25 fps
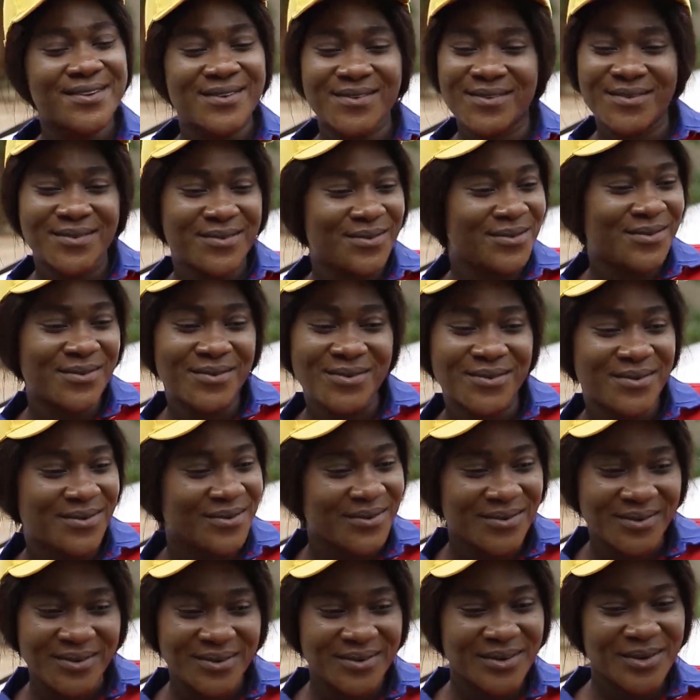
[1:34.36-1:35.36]
No, no, no,
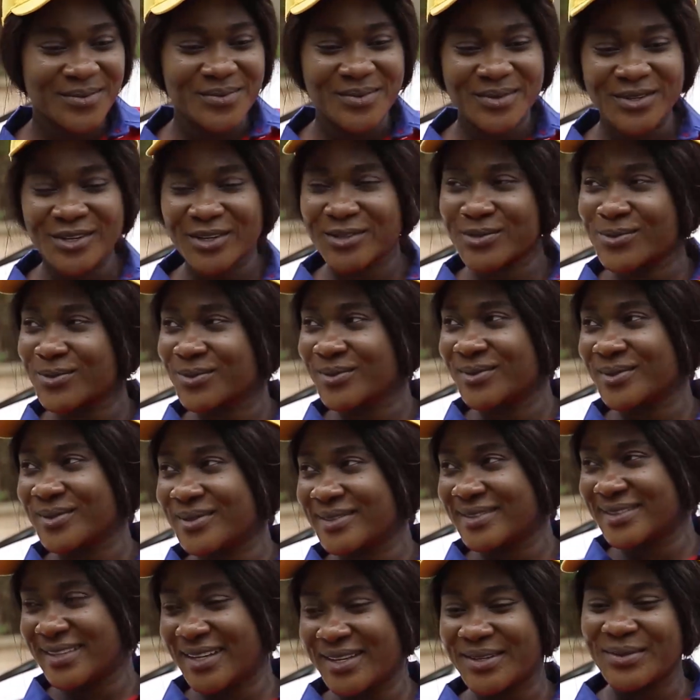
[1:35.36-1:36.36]
no. No, be just to
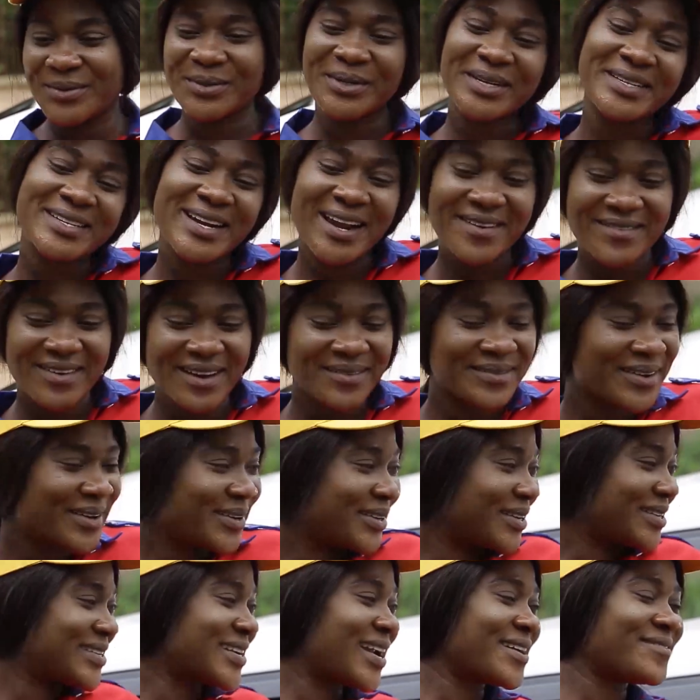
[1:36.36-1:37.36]
say you're the driver, I'm
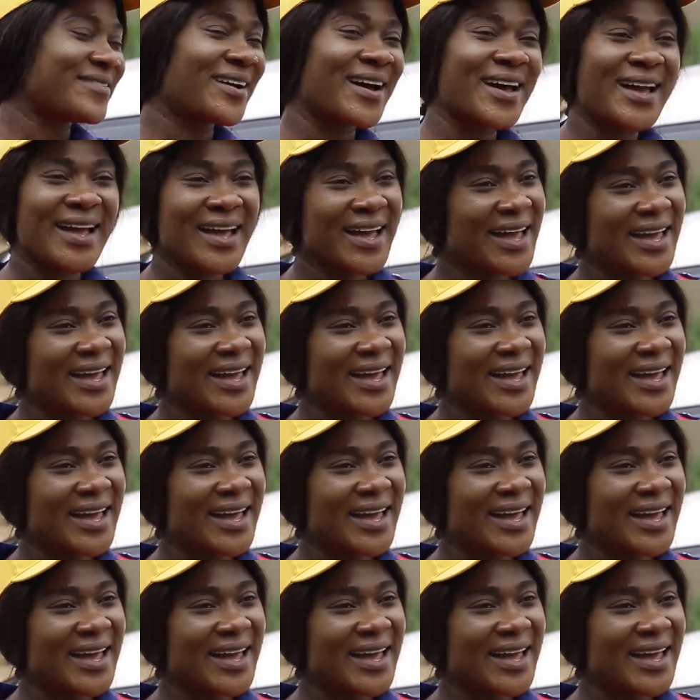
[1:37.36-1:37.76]
the driver.